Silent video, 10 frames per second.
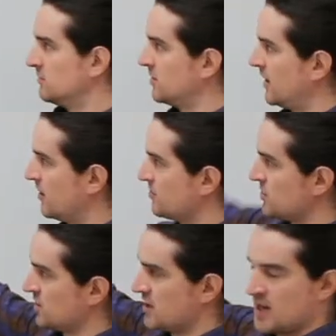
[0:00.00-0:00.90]
The arrows
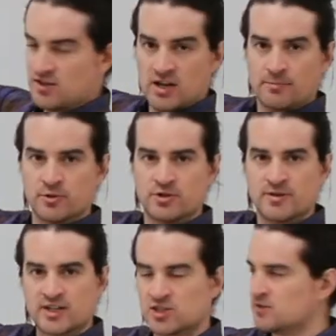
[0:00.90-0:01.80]
indicating the upward
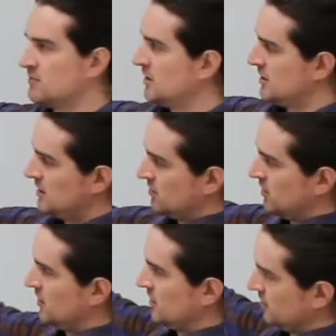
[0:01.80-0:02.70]
direction.
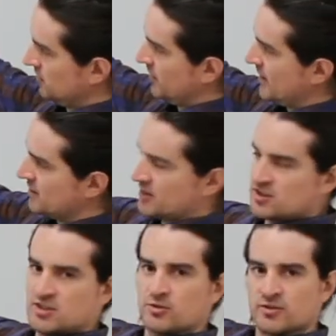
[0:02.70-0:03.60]
The length
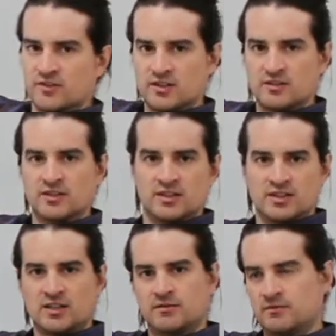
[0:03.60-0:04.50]
is sort of in,
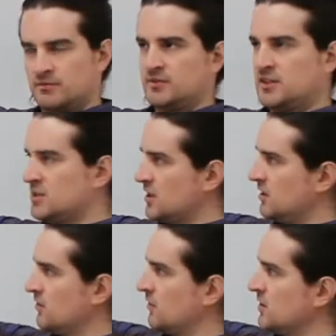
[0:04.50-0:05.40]
indicative,
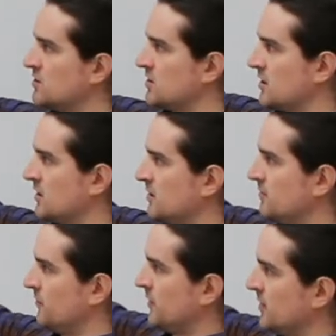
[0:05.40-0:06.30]
indicative of its uh,
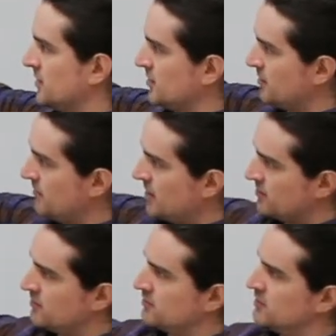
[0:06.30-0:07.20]
uh, amount
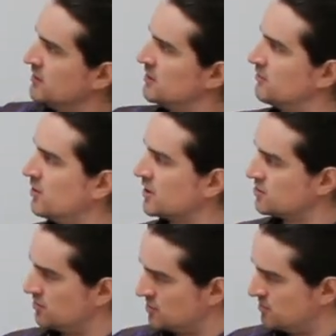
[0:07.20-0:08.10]
of
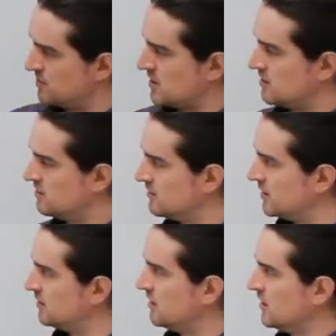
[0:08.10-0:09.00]
velocity or its speed.
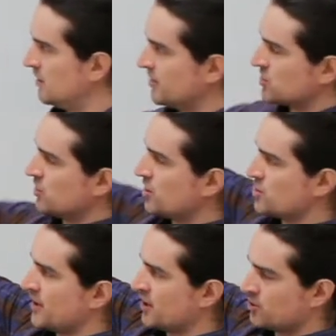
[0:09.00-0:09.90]
Right? A much
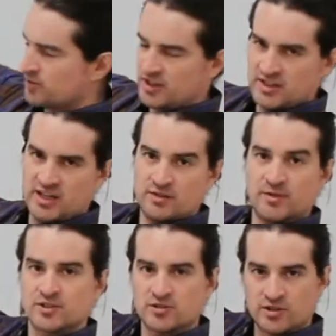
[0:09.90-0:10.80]
larger arrow would indicate a
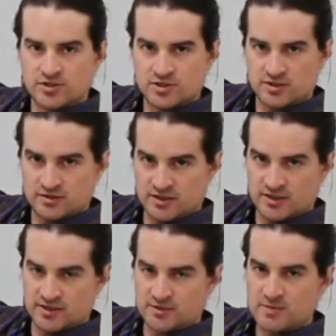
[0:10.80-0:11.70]
much larger
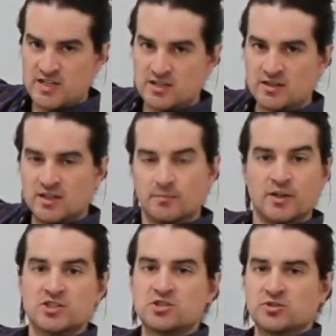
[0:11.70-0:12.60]
uh, speed, but
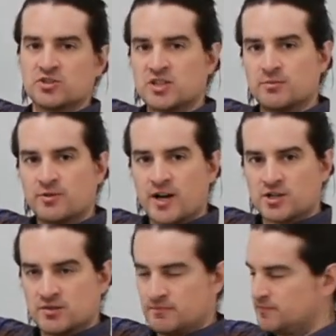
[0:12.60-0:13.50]
it's still in the same direction.